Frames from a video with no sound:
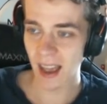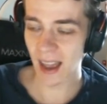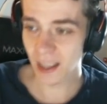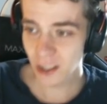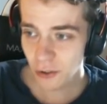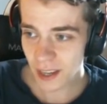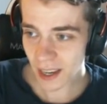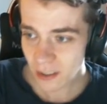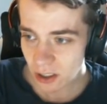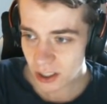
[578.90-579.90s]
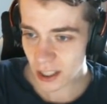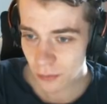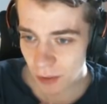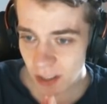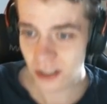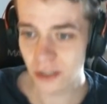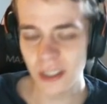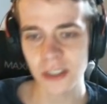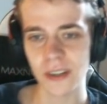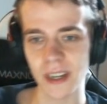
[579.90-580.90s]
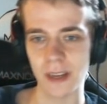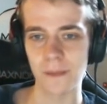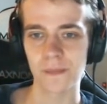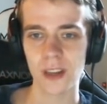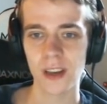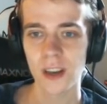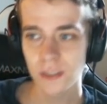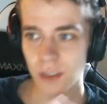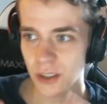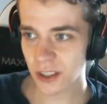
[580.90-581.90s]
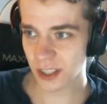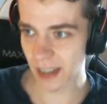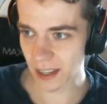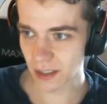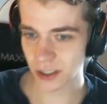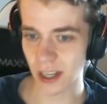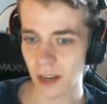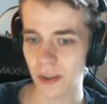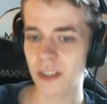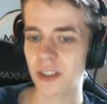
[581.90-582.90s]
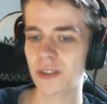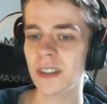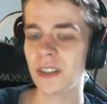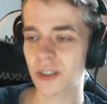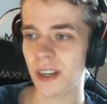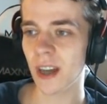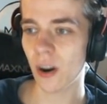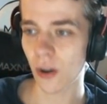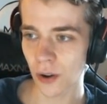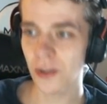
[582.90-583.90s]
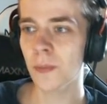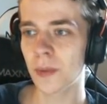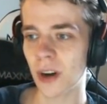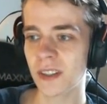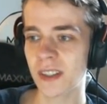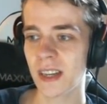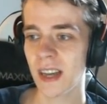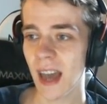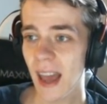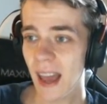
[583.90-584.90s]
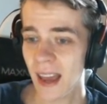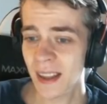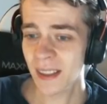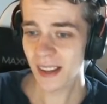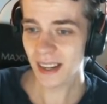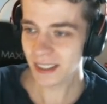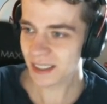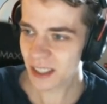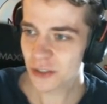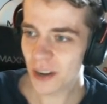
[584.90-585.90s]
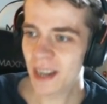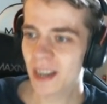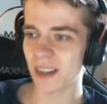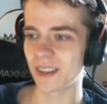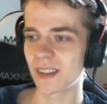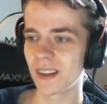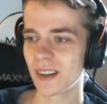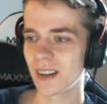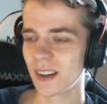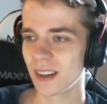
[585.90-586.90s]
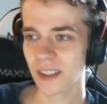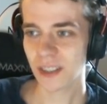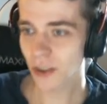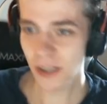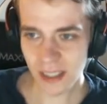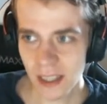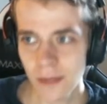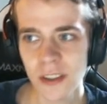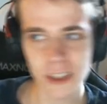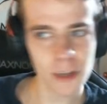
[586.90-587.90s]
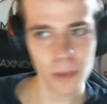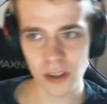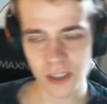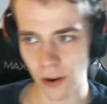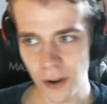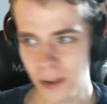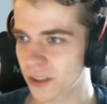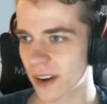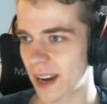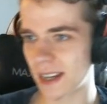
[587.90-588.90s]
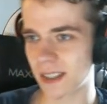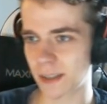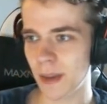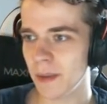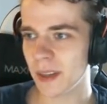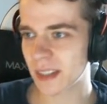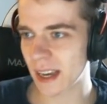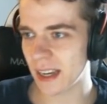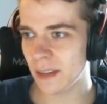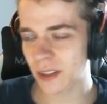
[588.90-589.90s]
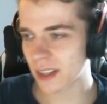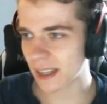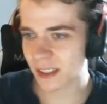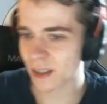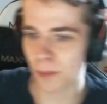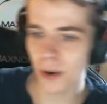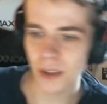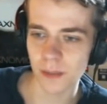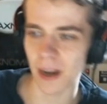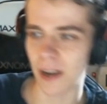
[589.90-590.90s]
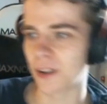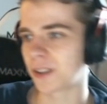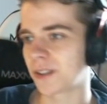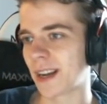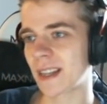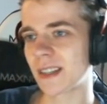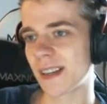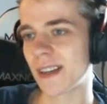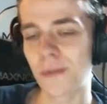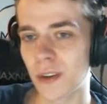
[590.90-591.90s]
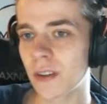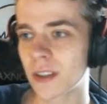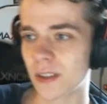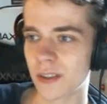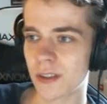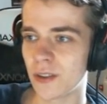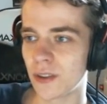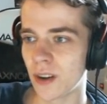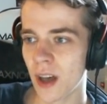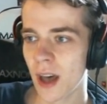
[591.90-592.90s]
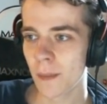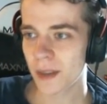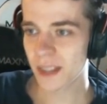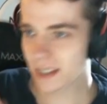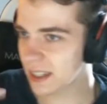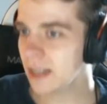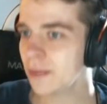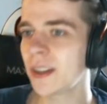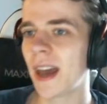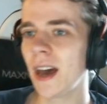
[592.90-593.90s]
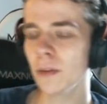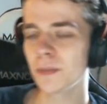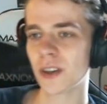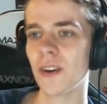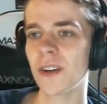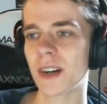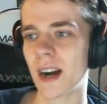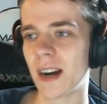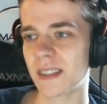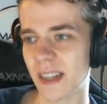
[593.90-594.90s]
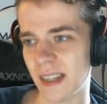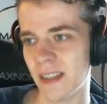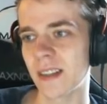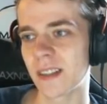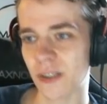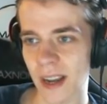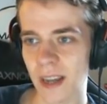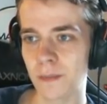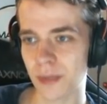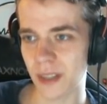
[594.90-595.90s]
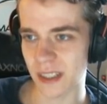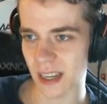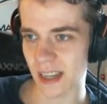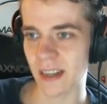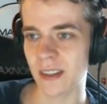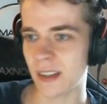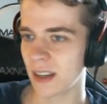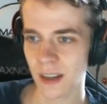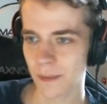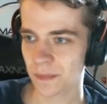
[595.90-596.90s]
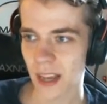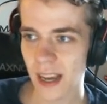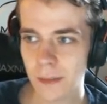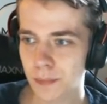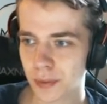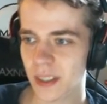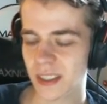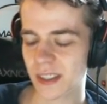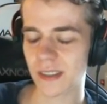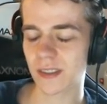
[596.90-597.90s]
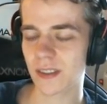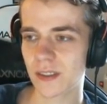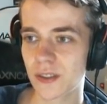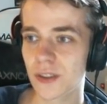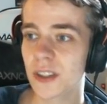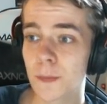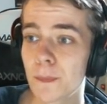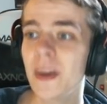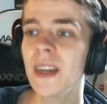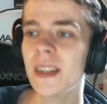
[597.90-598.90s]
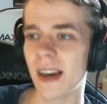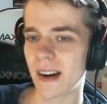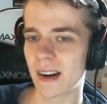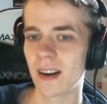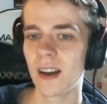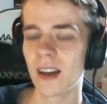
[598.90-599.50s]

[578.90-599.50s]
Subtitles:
And you gain yourself a 3/3. You just gain yourself a 3/3 on the board, and it's a dragon. So it even supports other dragons. Maybe it can even get supported by other dragons in the future too. but it even helps other cards in the Dragon Priest, in Priest, to just be there.